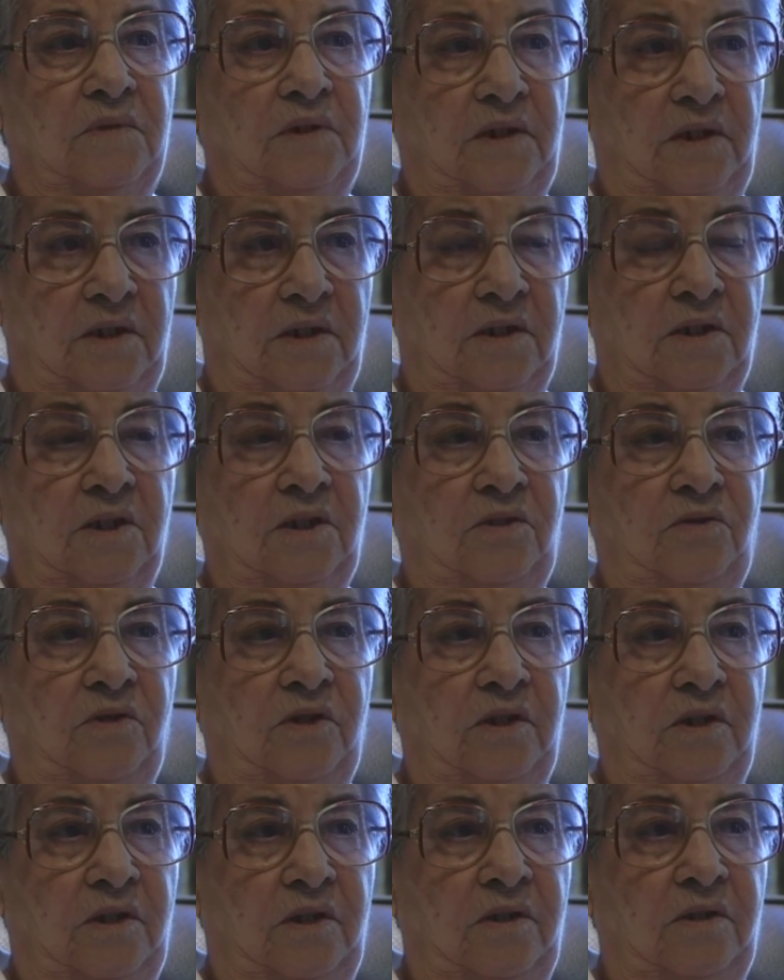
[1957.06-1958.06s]
Yes, he
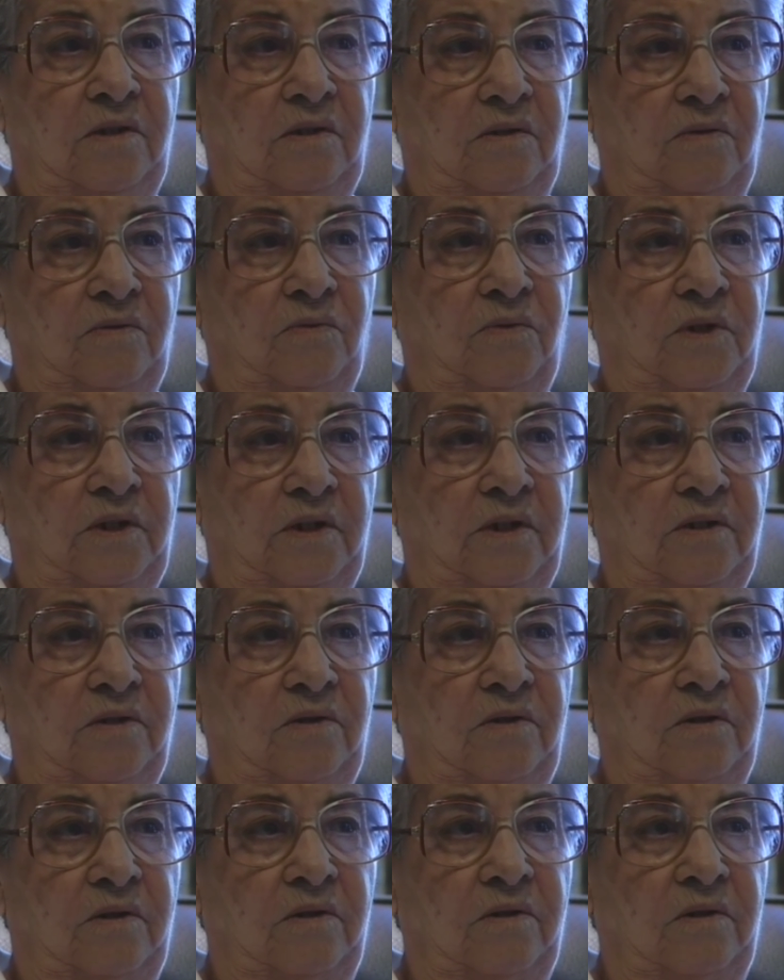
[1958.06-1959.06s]
dre- he went
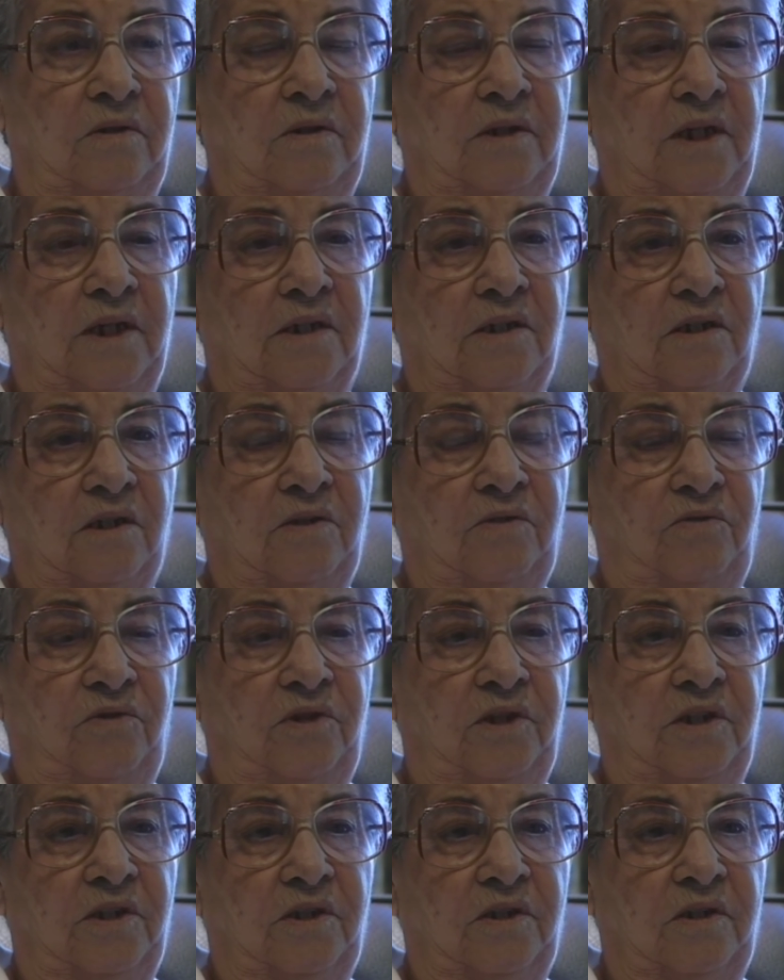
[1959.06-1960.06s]
nicely
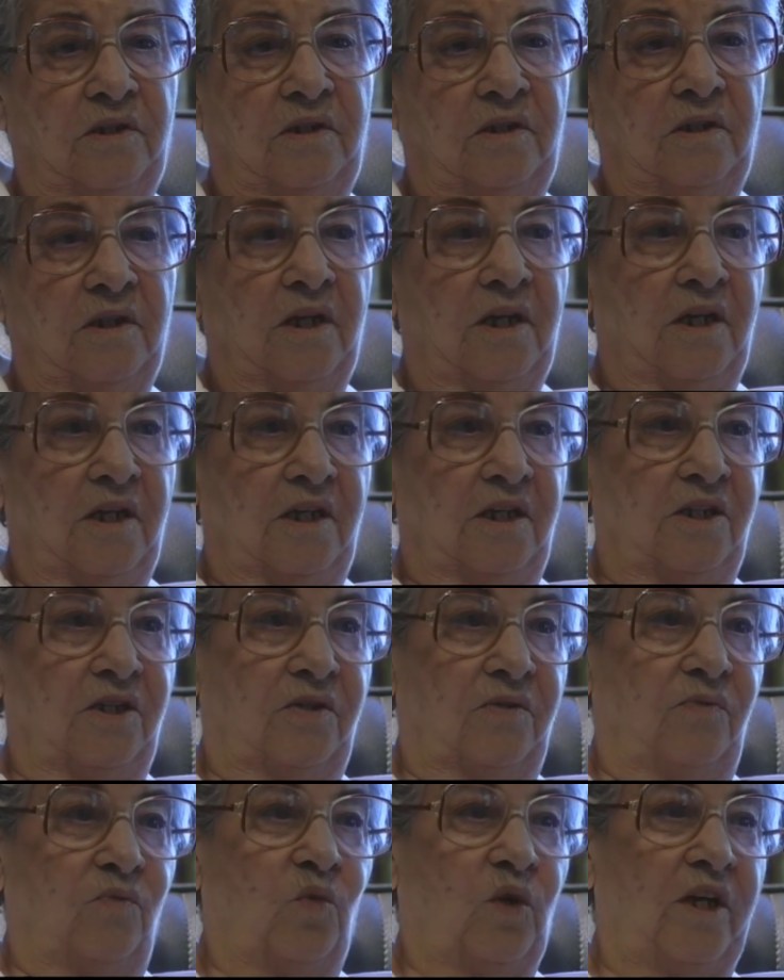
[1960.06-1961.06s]
dressed
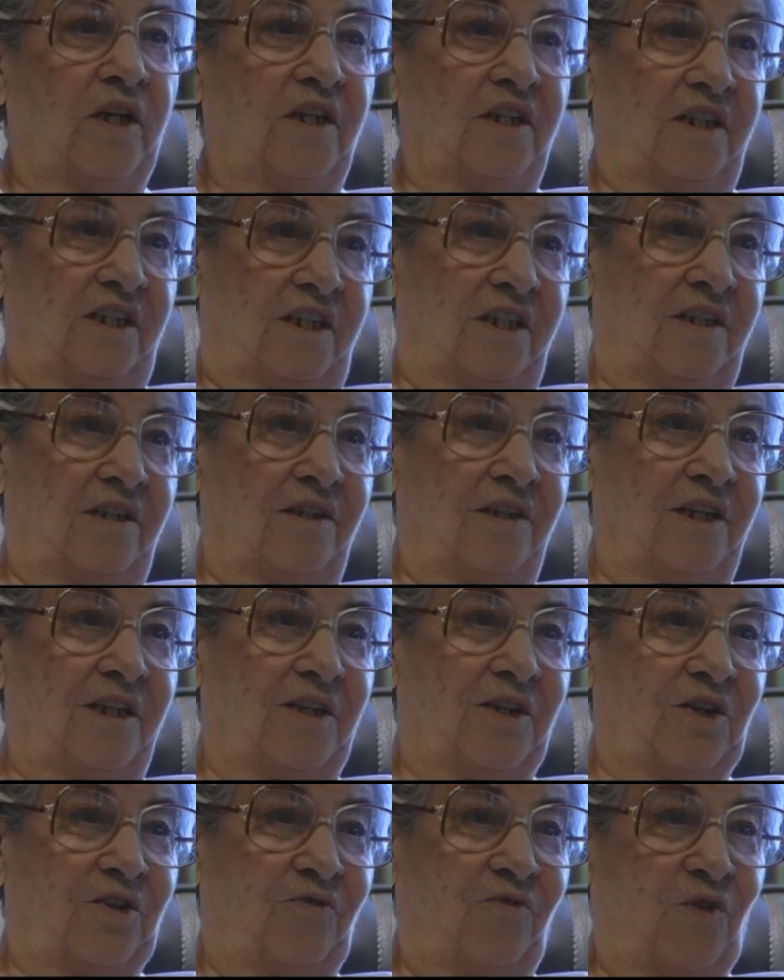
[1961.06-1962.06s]
as well as he
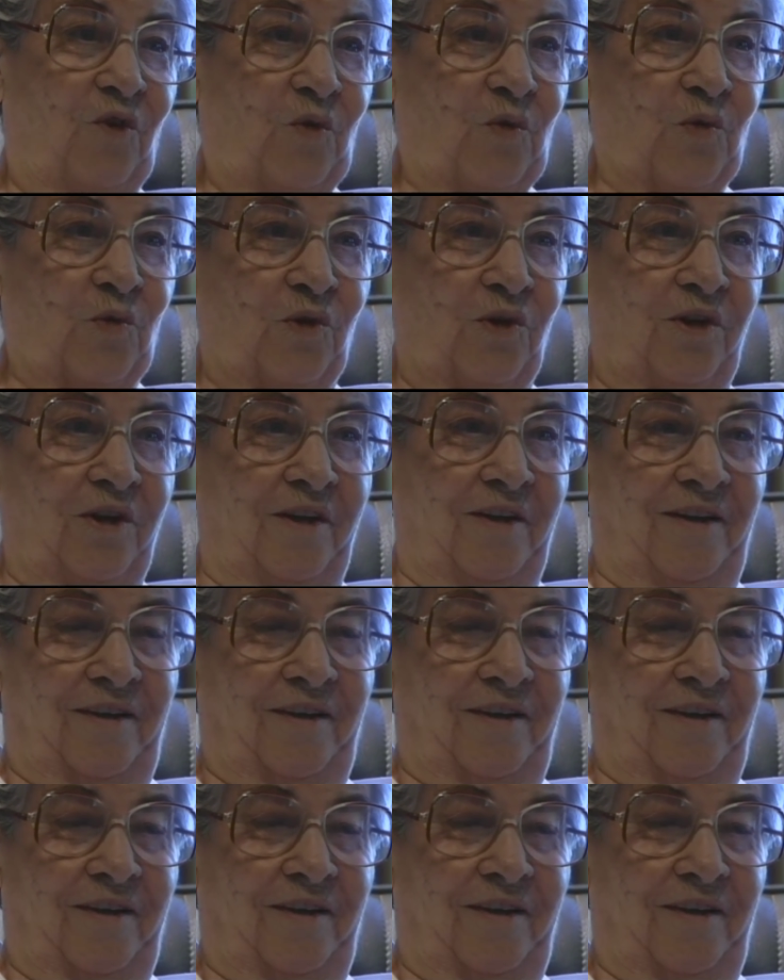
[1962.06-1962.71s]
could afford.